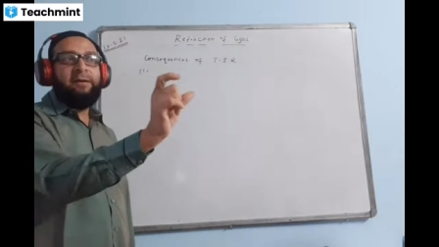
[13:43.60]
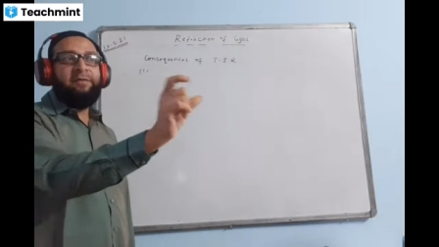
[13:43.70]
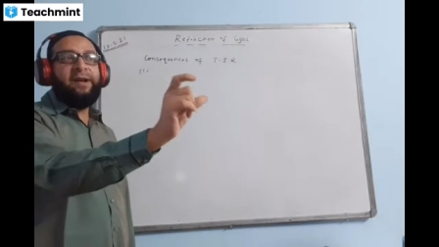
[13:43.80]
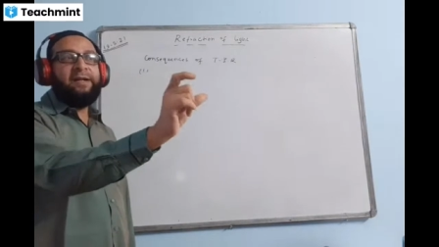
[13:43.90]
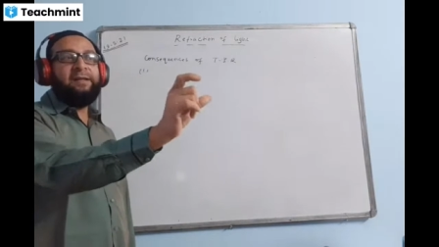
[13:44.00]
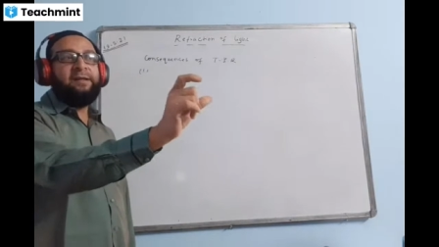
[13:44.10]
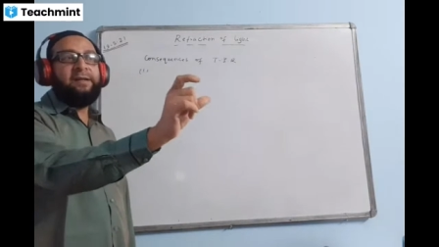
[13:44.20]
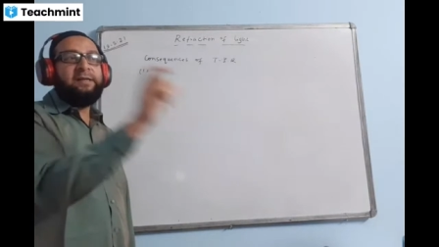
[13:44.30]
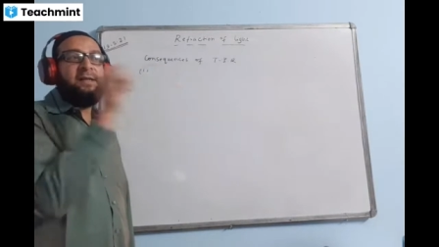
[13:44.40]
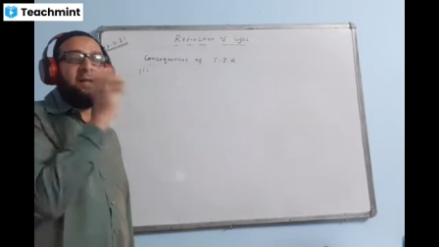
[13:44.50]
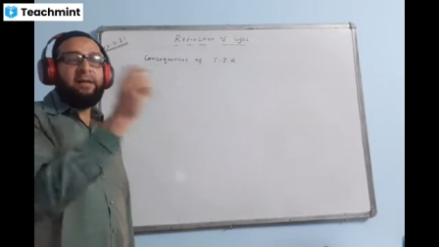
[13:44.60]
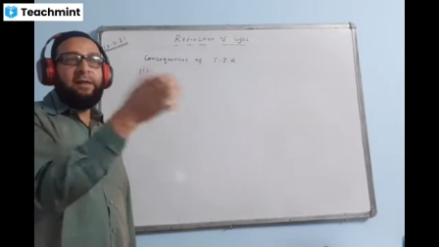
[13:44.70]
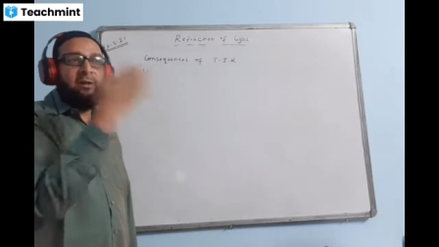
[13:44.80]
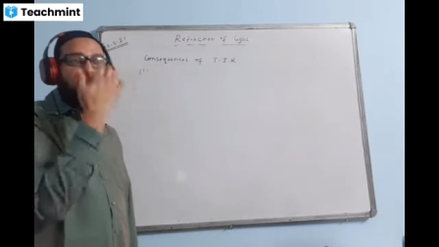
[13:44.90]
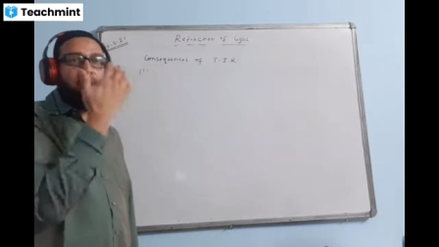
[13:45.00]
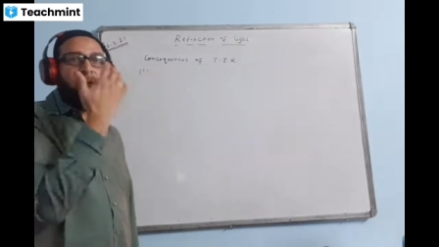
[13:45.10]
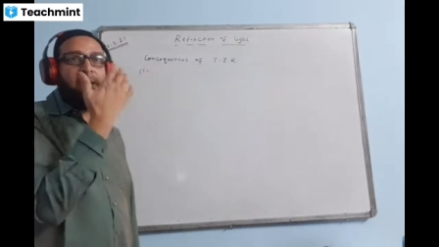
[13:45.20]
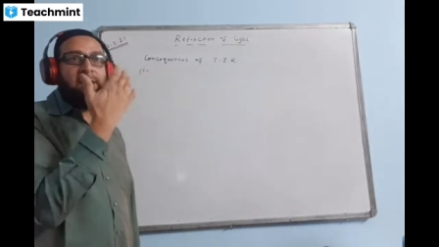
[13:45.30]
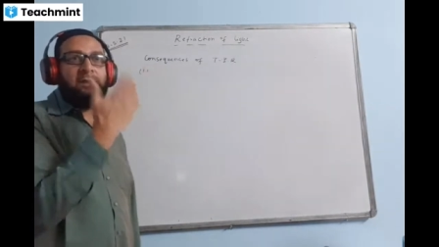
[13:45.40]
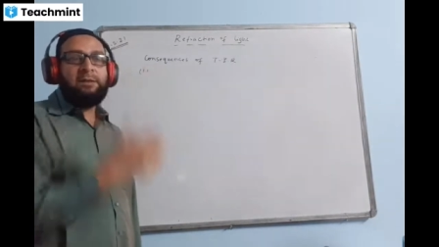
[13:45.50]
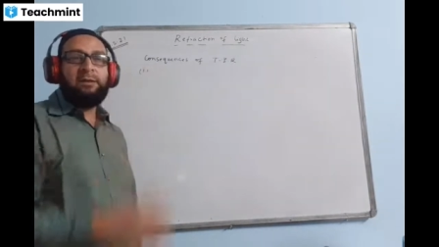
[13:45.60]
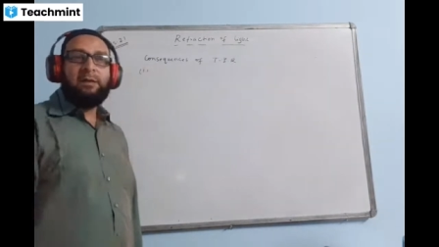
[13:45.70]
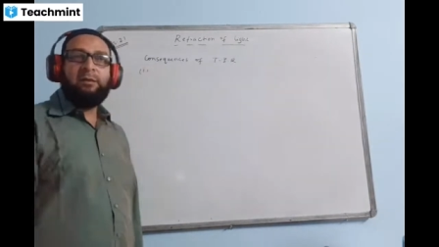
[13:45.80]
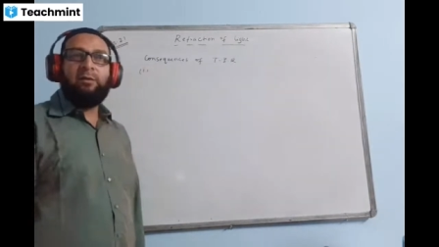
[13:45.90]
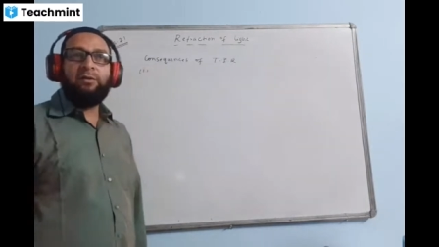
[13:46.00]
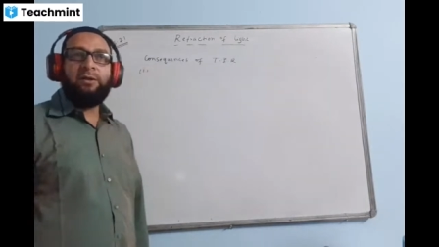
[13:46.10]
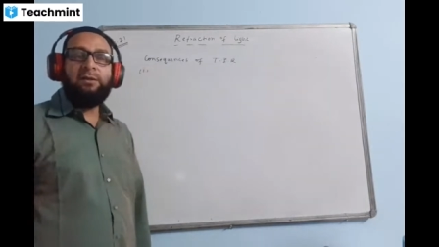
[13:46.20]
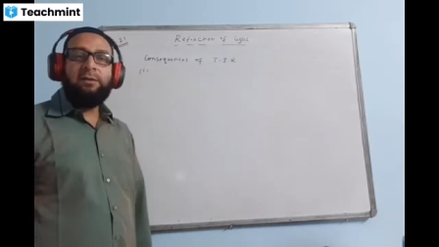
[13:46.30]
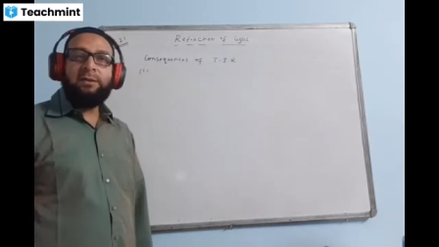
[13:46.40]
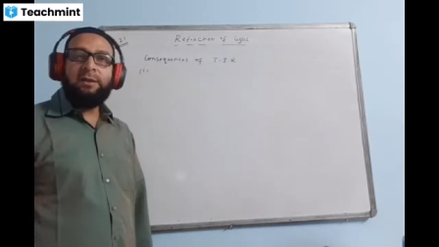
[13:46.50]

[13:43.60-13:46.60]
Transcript: directly into our eyes and causing silvery effect.